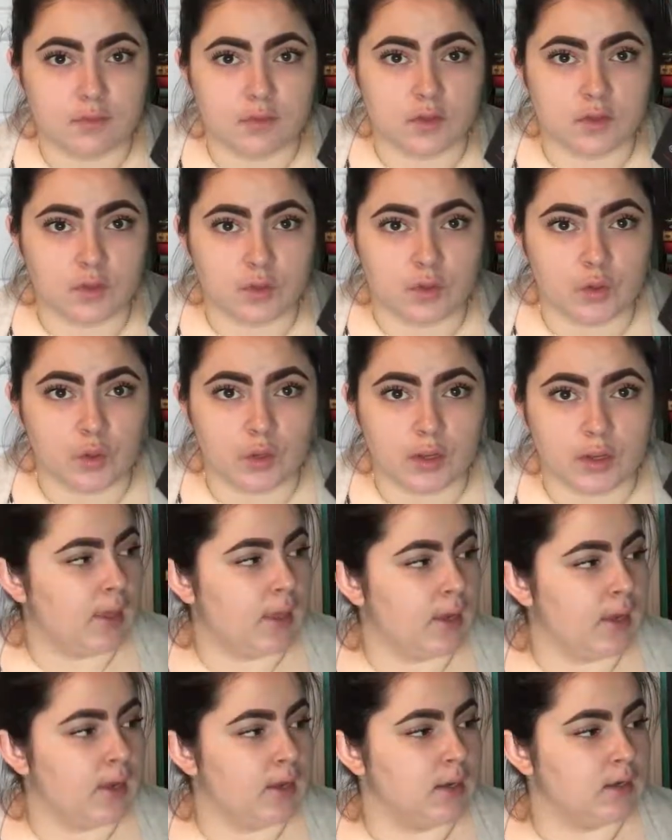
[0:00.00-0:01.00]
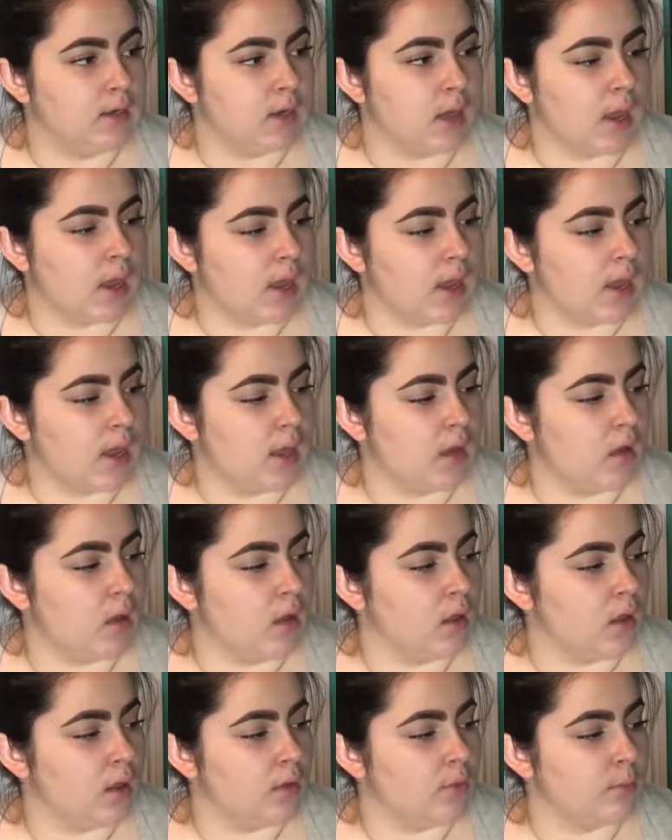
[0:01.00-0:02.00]
New York and I
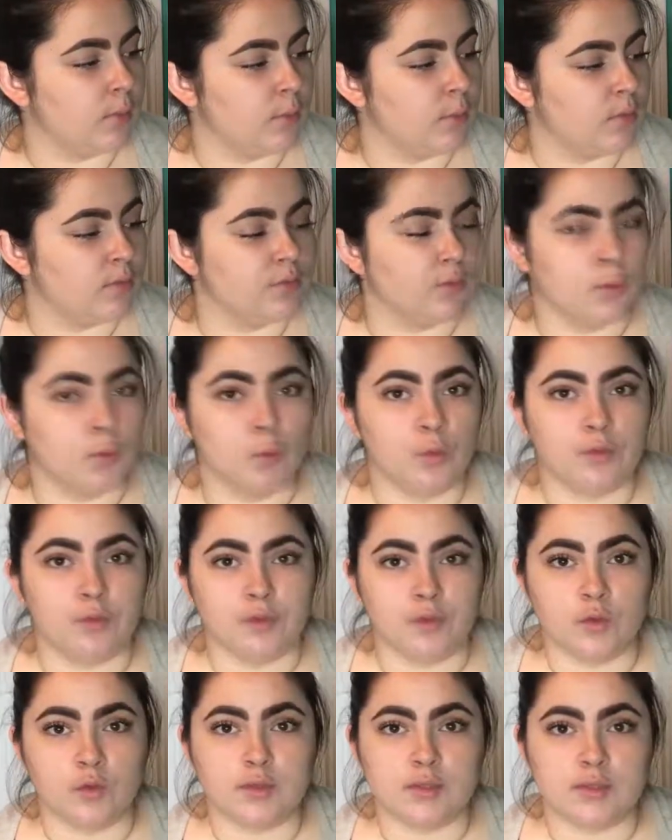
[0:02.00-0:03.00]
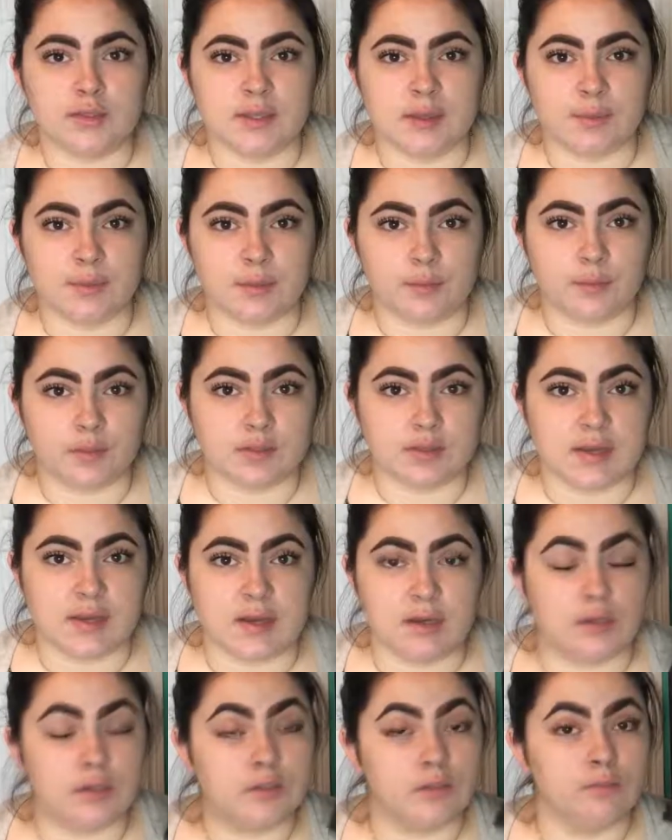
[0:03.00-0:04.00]
all I remember from the reviews is that people said
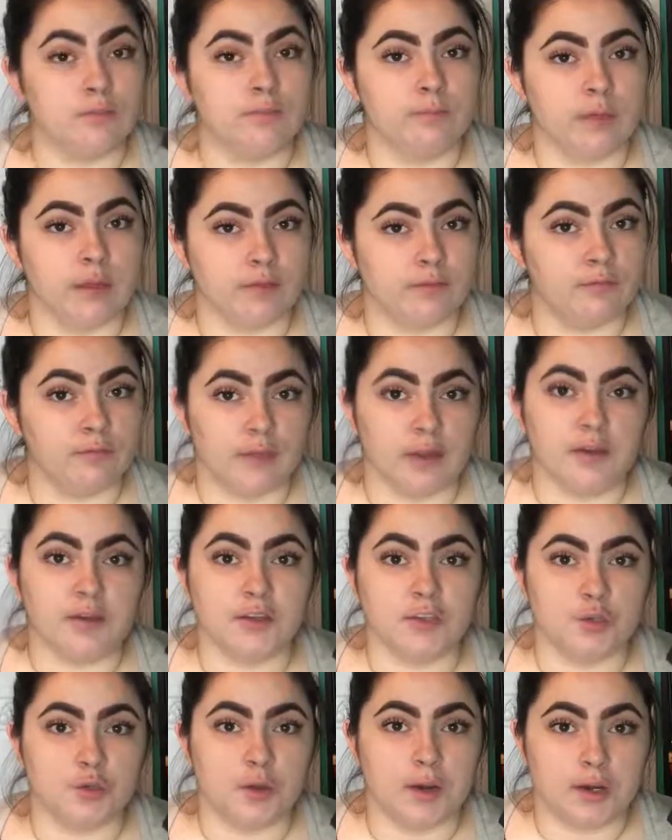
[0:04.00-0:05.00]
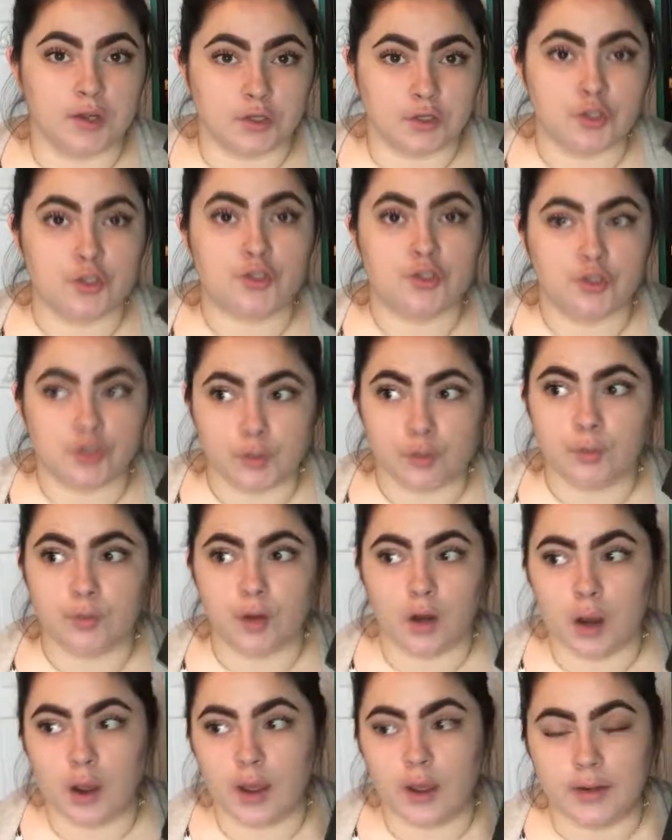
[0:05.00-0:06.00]
it's like very strange,
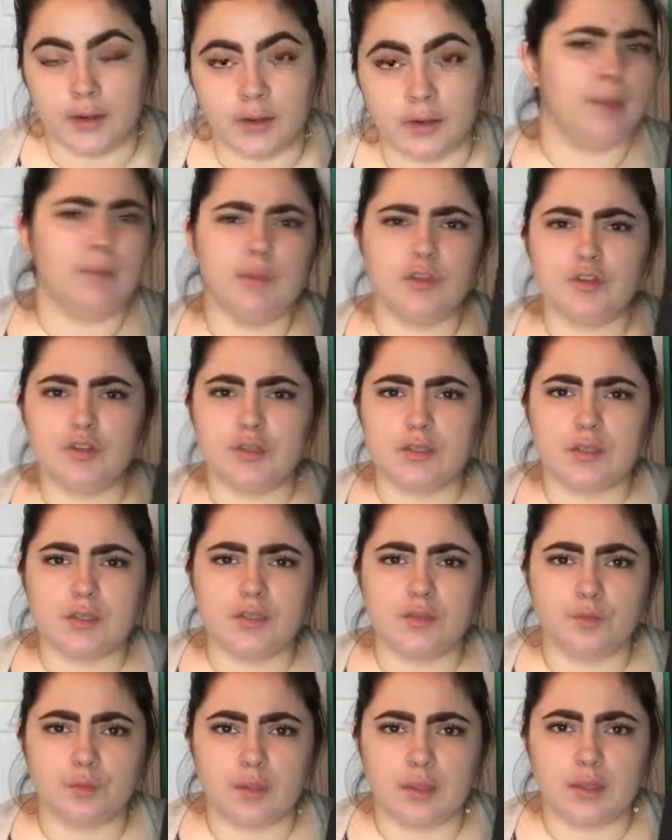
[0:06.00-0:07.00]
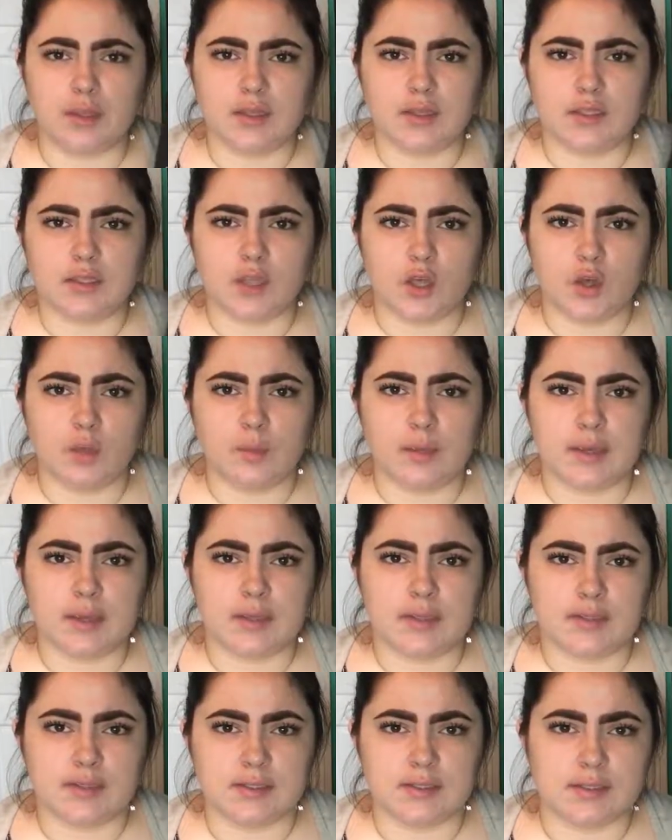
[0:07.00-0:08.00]
super odd. I'm interested to read this though
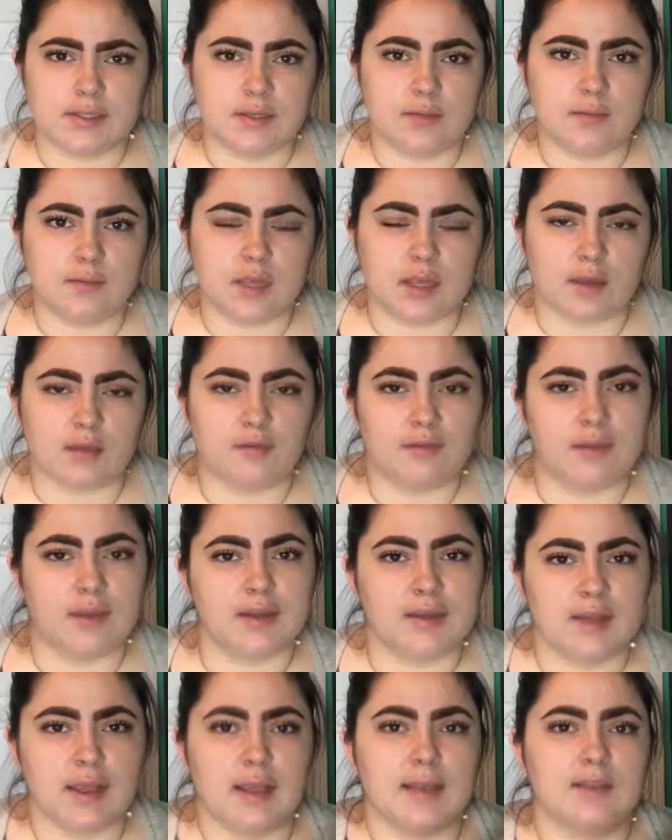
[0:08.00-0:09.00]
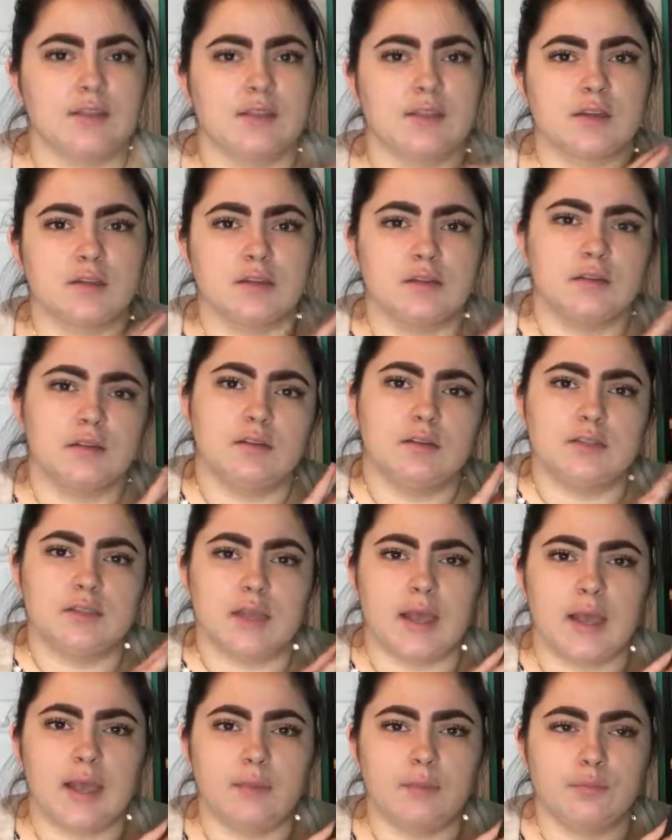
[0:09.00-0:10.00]
because it seems like a fantastical
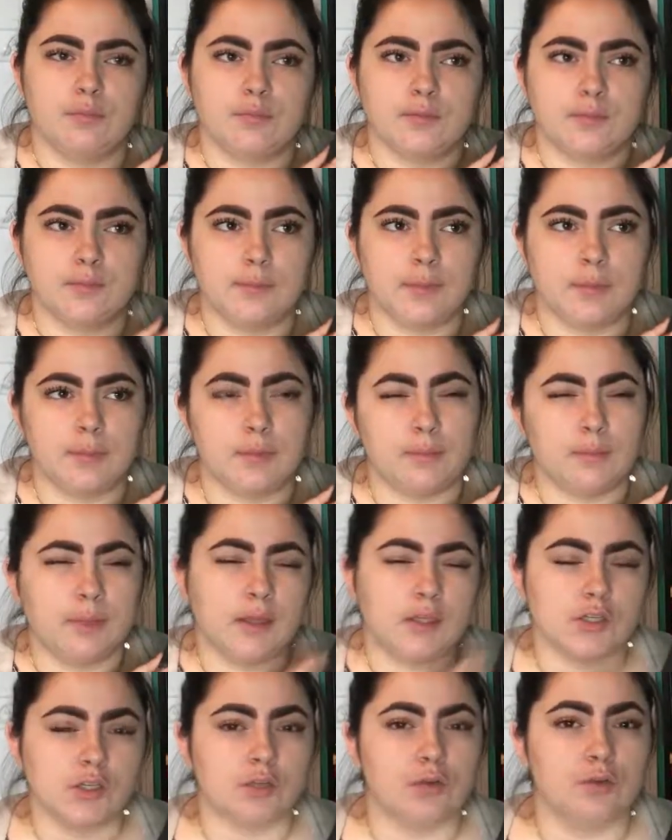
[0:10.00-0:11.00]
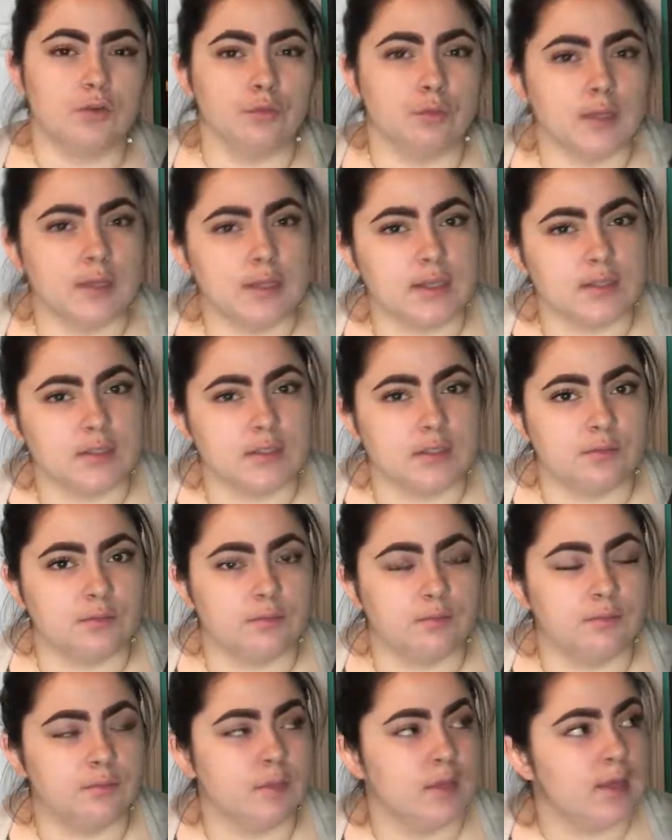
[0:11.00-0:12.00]
type, maybe magical
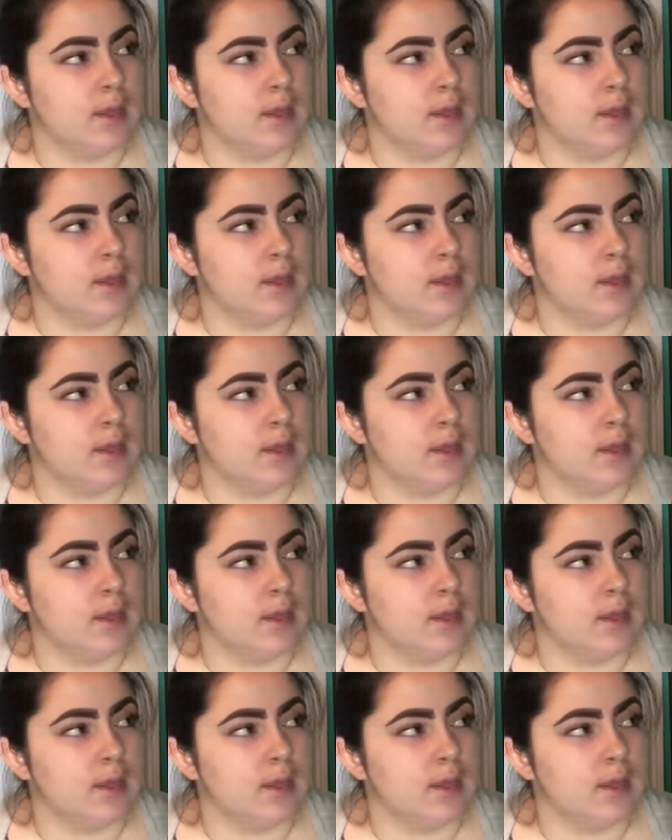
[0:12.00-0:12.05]
realism